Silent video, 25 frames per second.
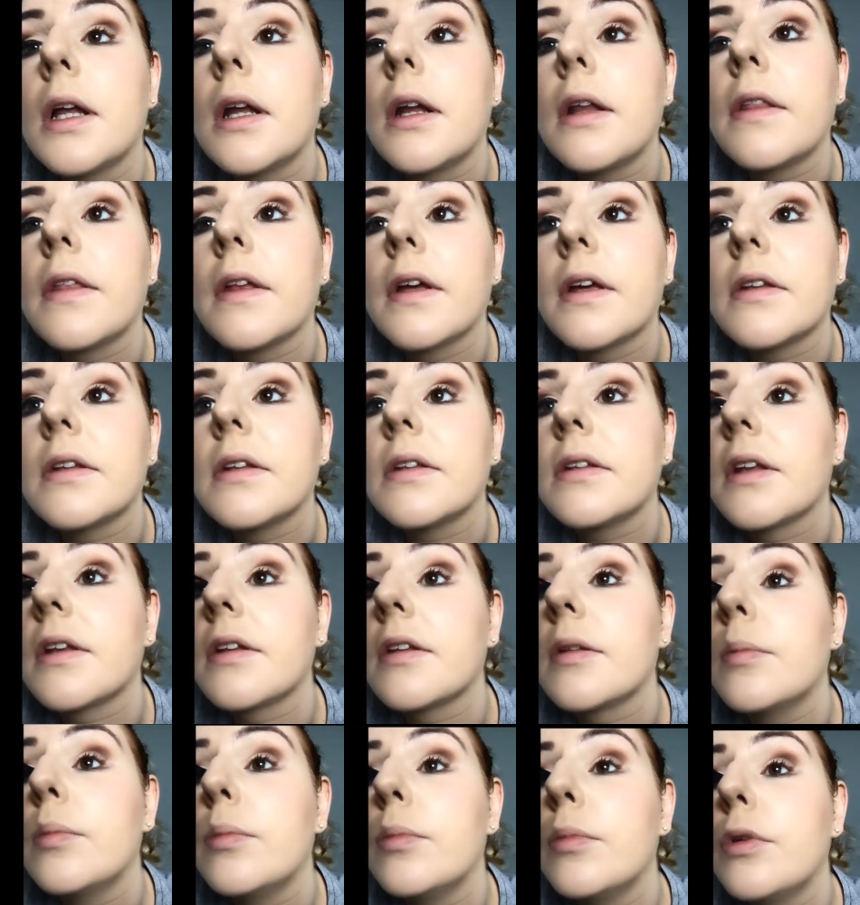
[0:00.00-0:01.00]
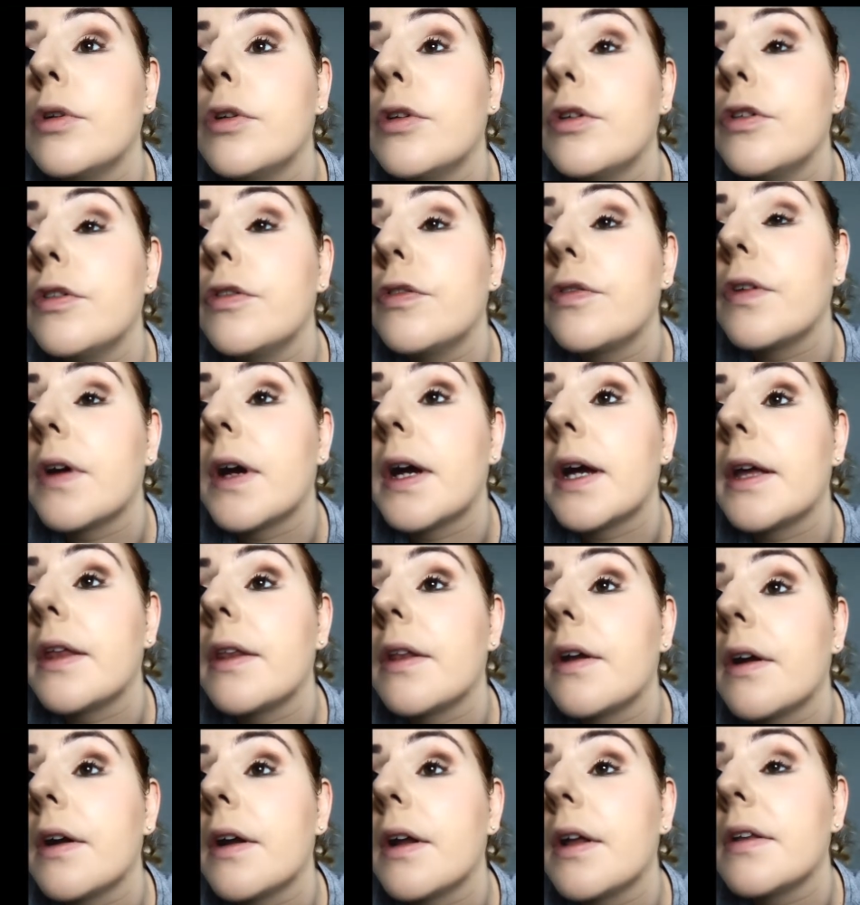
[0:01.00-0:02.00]
And the thing is, it doesn't move
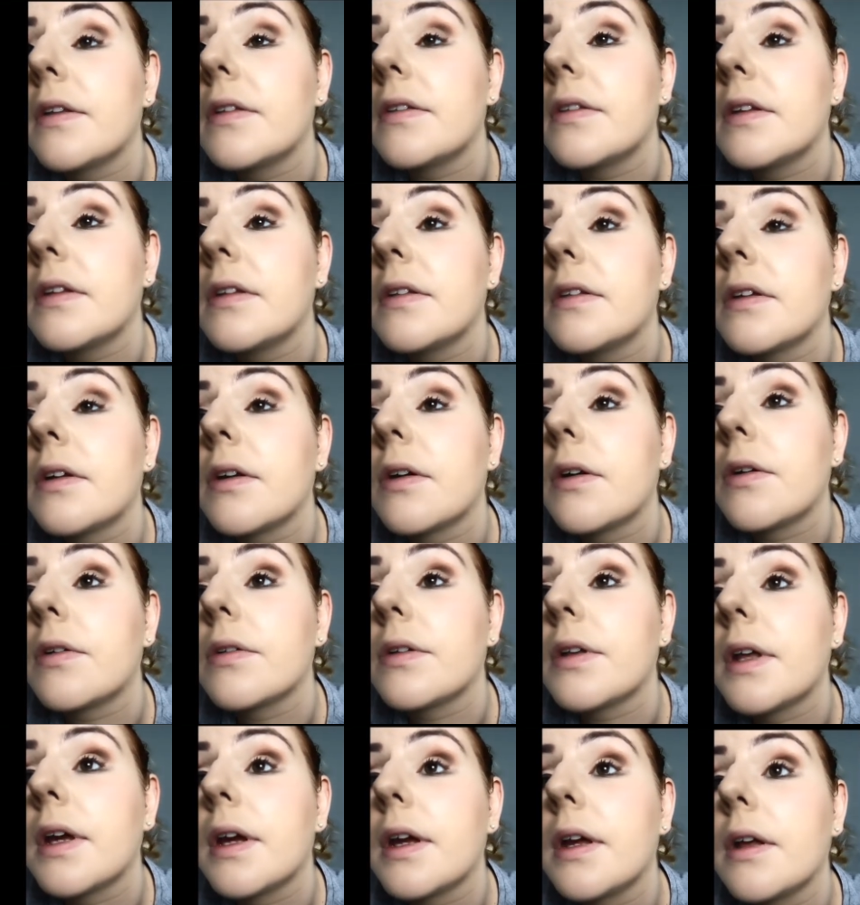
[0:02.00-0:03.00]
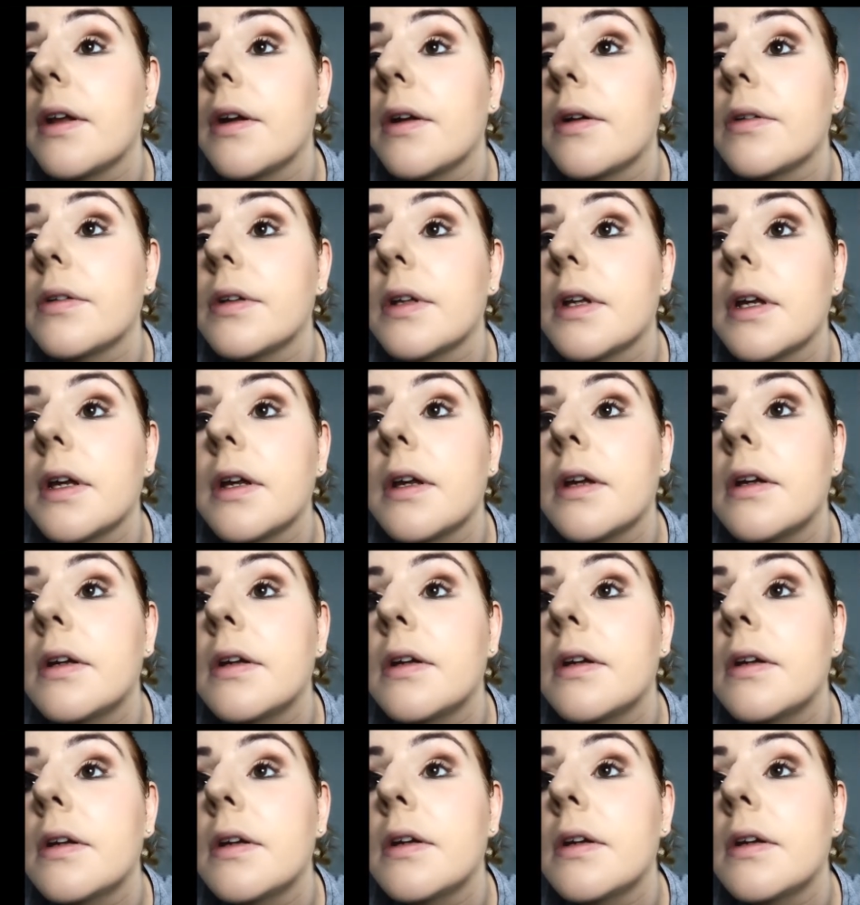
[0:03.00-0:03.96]
either. It stays there all night and all day.